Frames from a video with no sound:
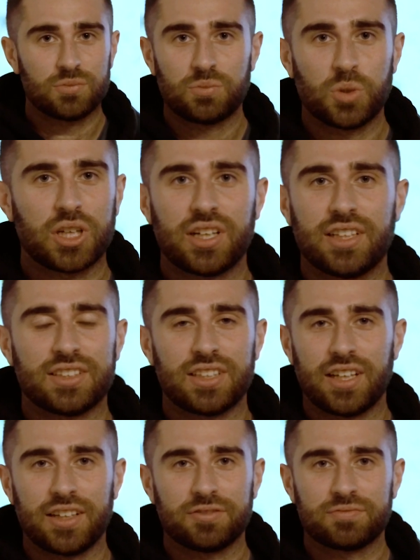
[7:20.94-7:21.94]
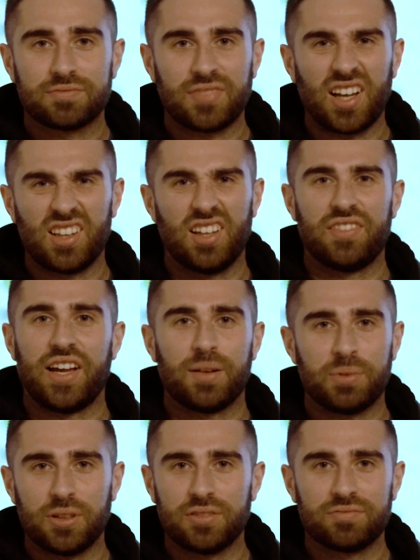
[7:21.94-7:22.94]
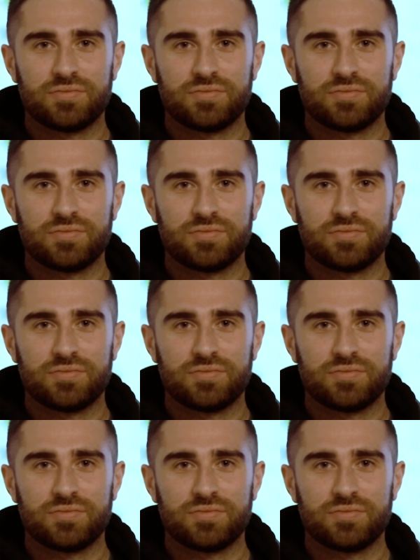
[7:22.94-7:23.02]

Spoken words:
What can I say? I love Apple.